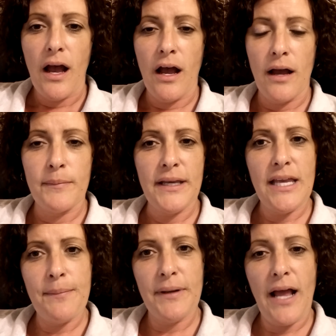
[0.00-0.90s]
And
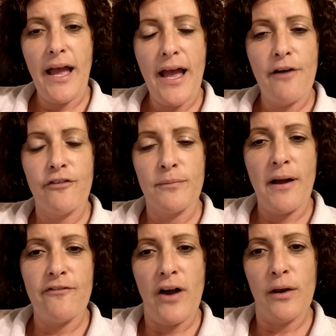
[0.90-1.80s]
keep an eye out for
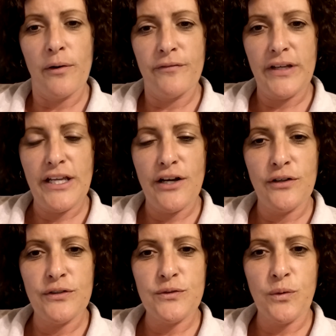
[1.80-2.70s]
my follow-up
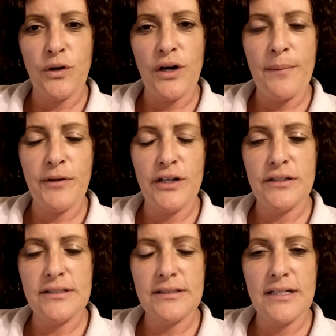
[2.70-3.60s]
videos where I'm
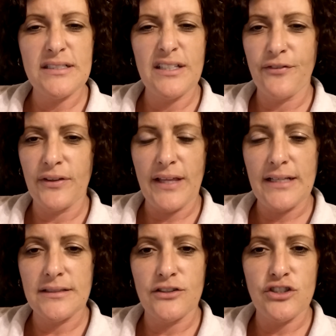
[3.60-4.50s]
going to discuss different
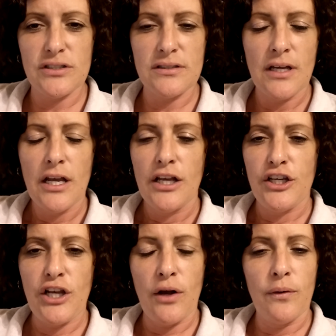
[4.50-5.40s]
things such as,
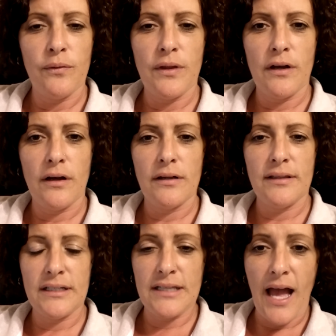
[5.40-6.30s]

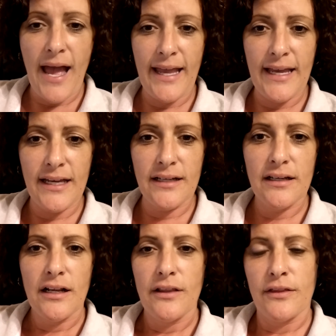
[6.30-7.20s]
the diet,
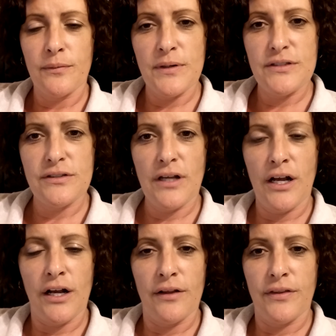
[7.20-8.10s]

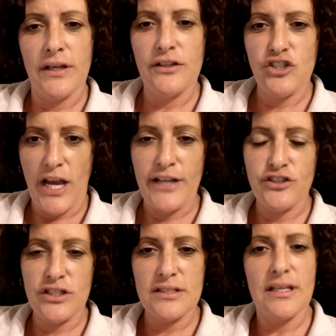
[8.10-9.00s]
the
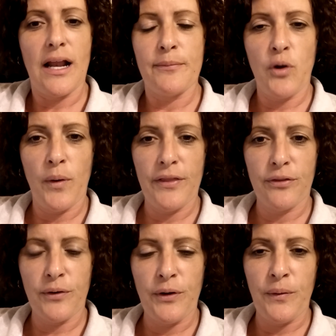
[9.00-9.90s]
changes that I'm going
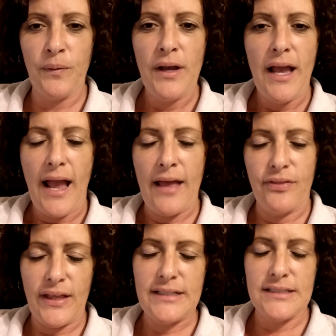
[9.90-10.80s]
through,
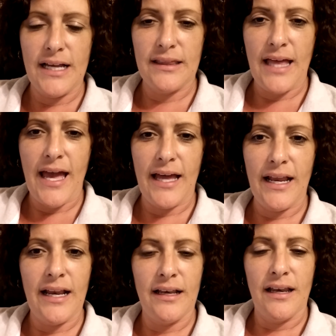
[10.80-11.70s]
and things like
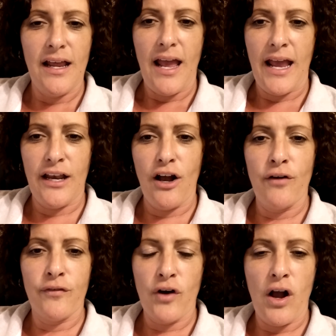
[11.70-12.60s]
that, and
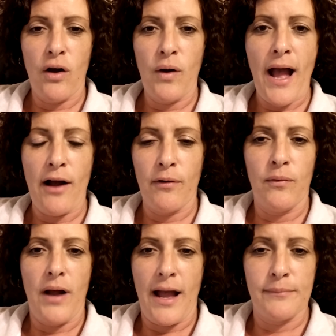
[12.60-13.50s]
overall
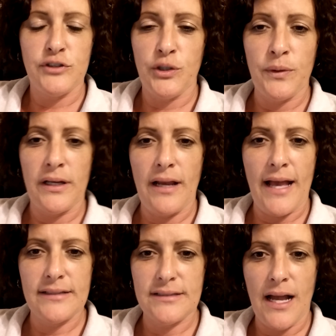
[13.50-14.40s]
how I'm doing
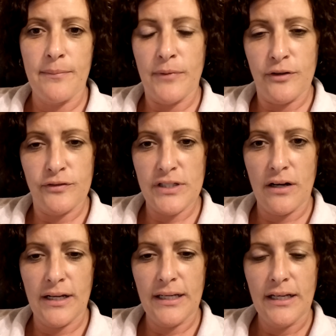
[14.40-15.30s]
as time moves
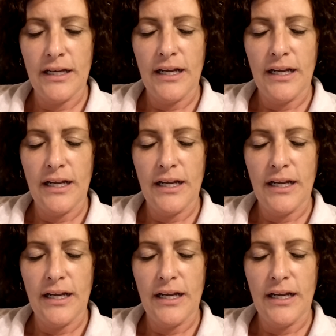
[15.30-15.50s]
on.